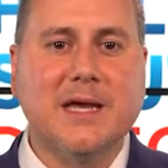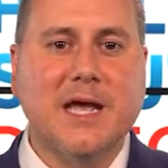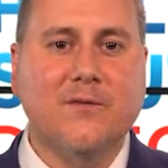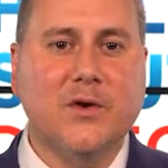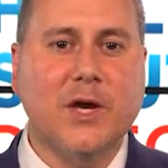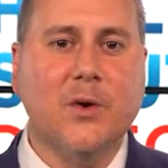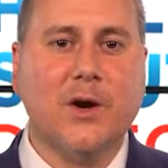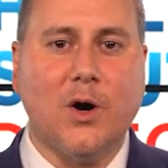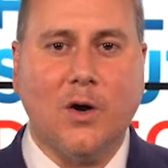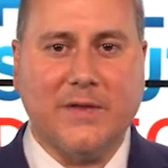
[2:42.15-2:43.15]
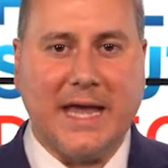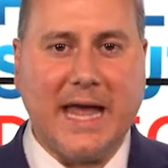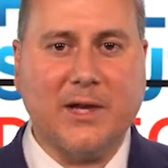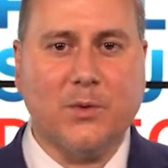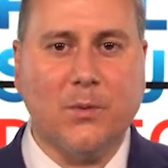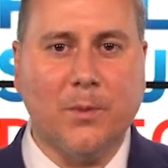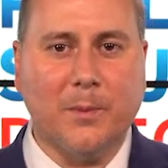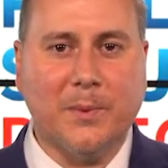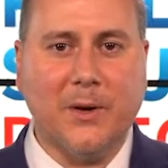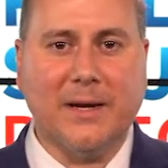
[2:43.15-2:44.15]
If you hear it called the Annual
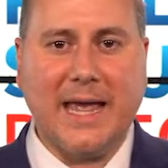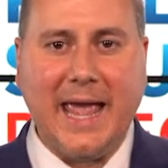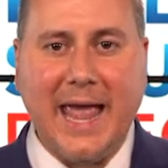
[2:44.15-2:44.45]
Enrollment Period,